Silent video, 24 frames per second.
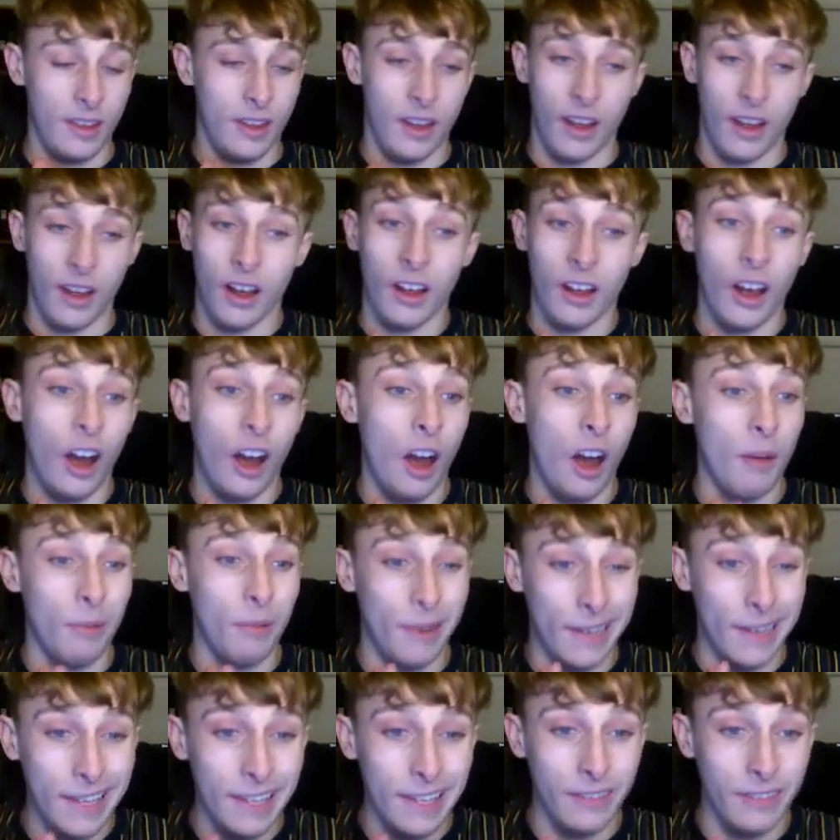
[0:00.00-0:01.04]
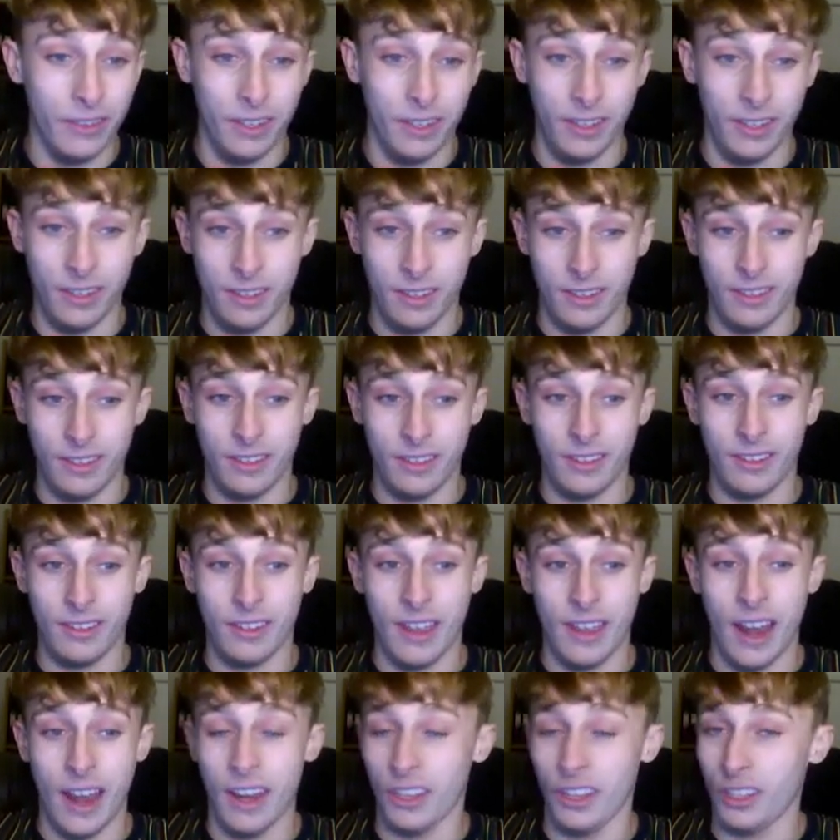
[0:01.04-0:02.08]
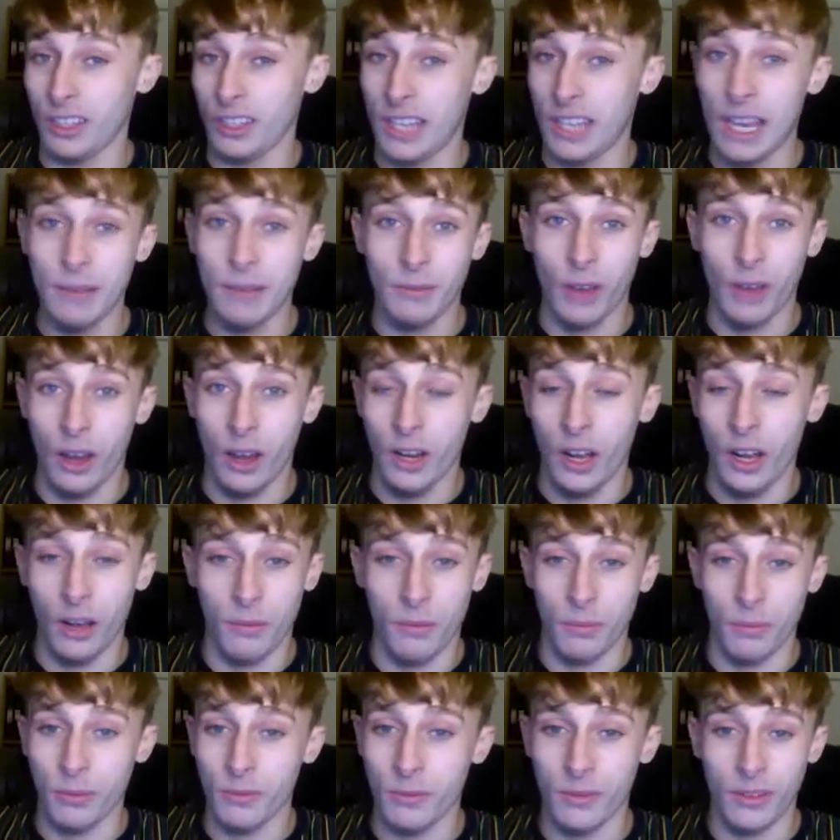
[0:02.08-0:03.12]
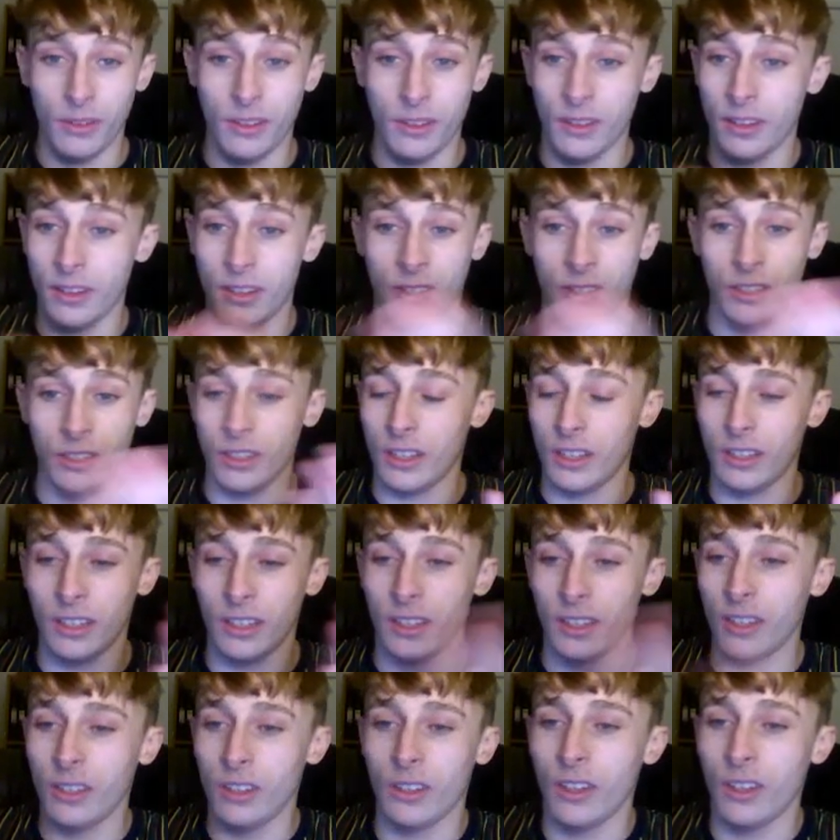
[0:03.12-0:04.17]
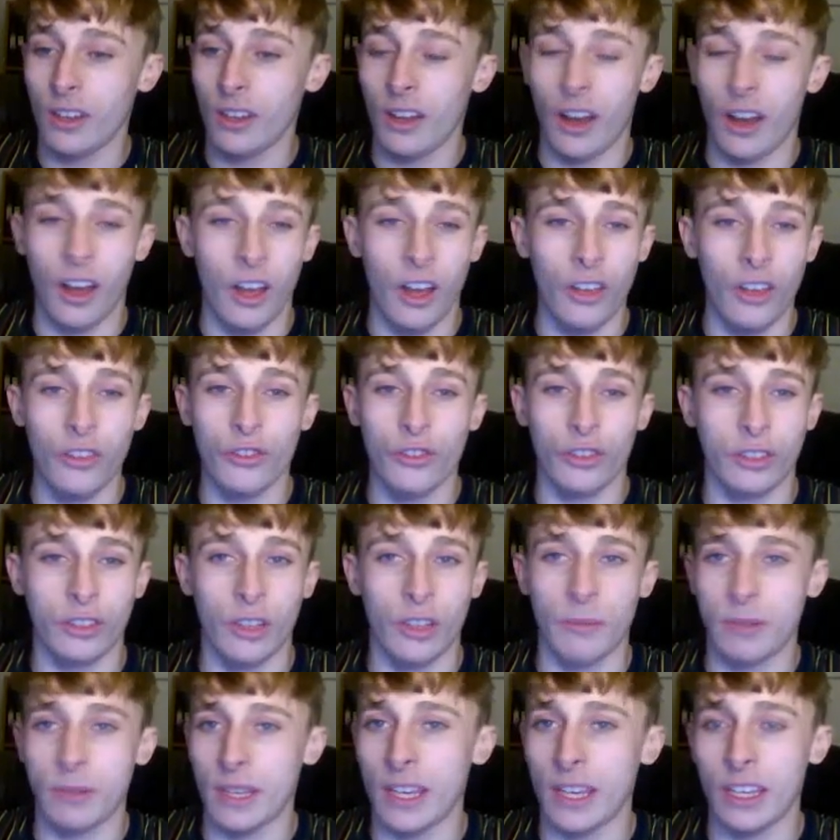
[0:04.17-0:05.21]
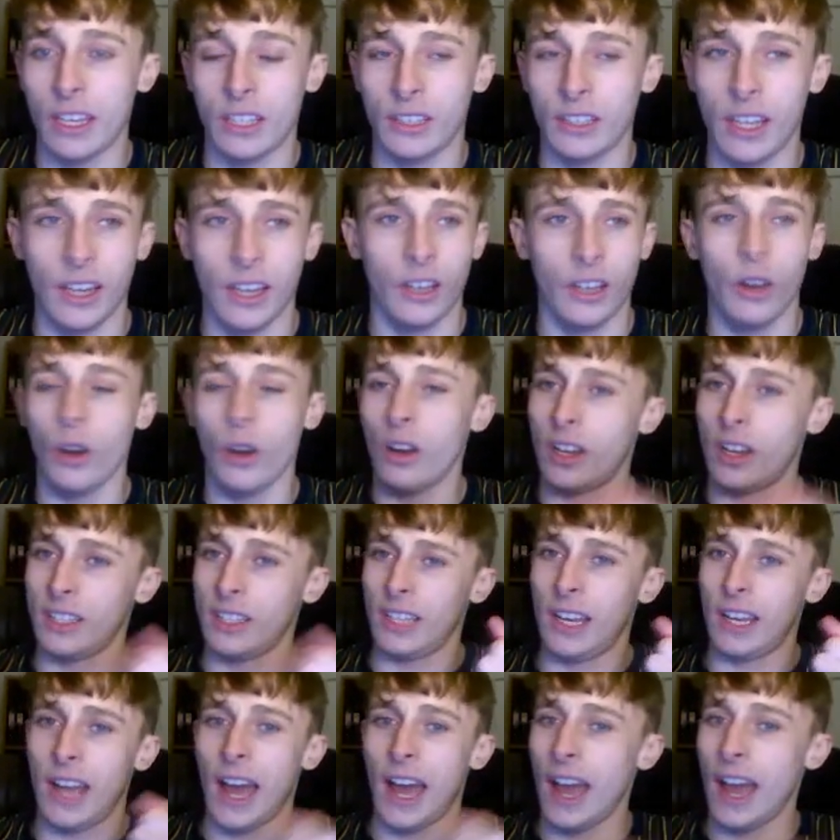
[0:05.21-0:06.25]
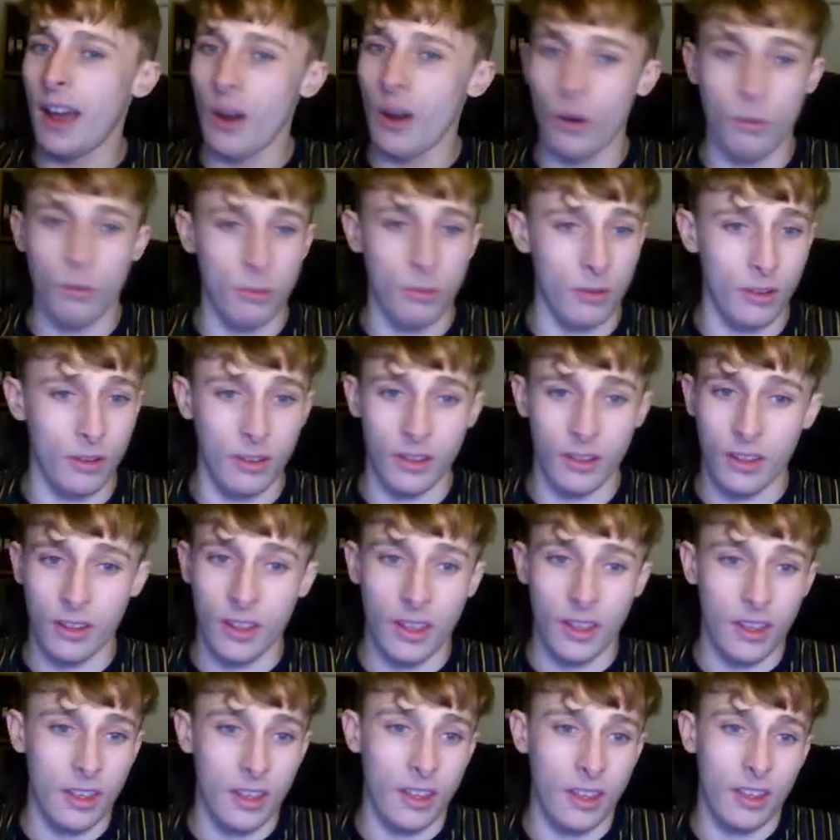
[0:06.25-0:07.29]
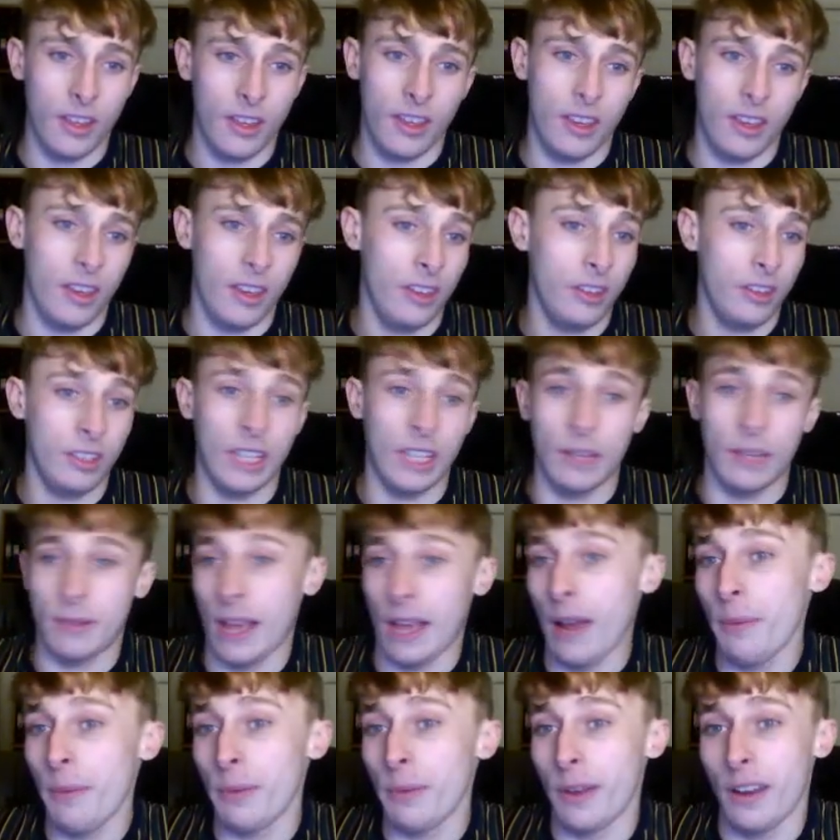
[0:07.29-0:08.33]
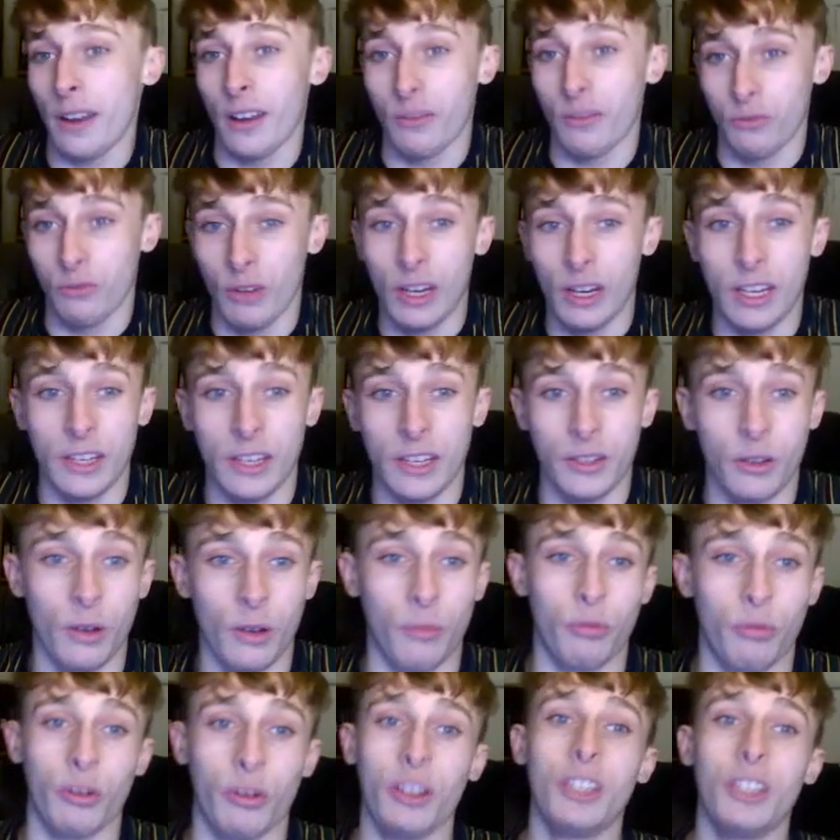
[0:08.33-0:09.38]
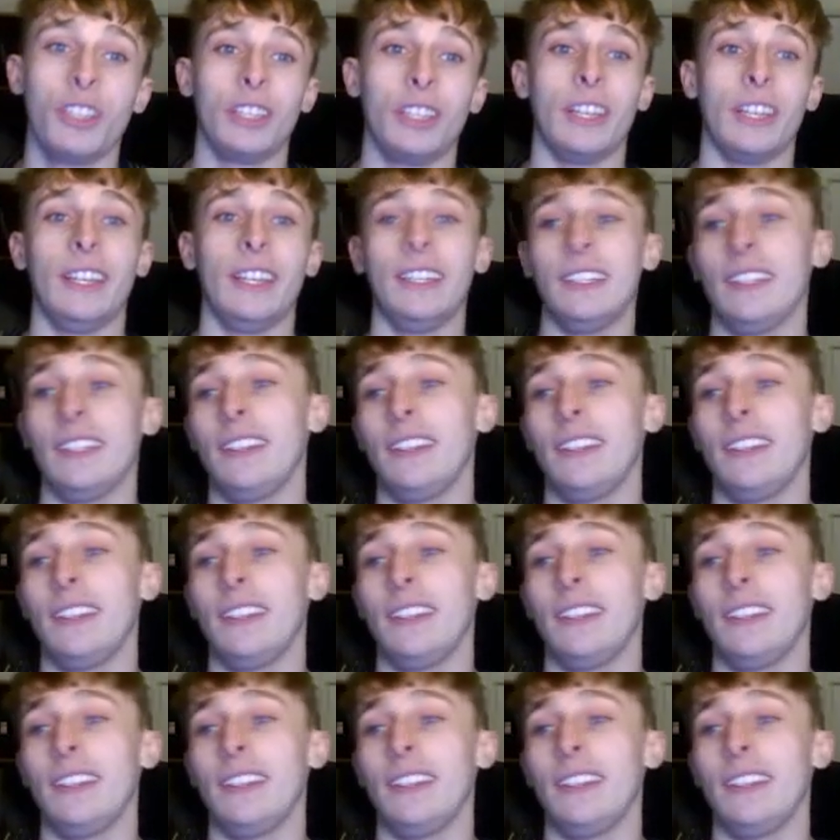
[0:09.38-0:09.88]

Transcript: Can't believe it. And it just keeps going up. It's like 100 subs each day. I don't understand how, but it just keeps happening. And I really do appreciate it.